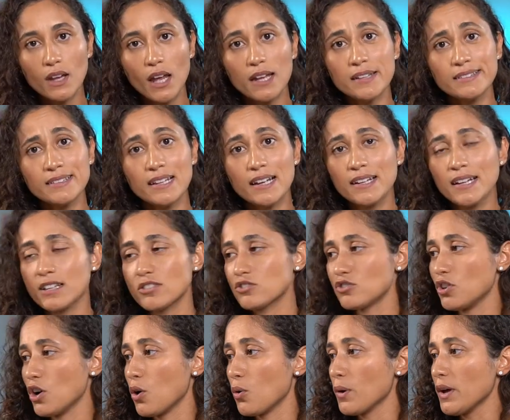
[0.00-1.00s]
And let us
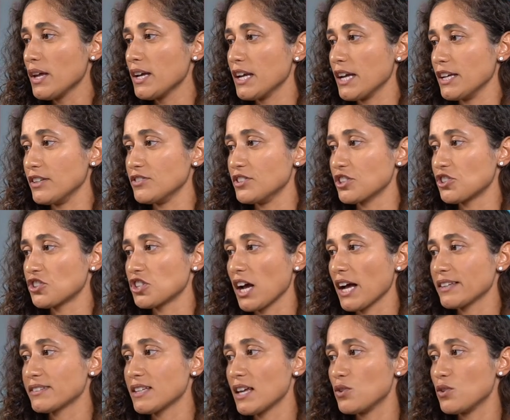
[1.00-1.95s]
know in the chat,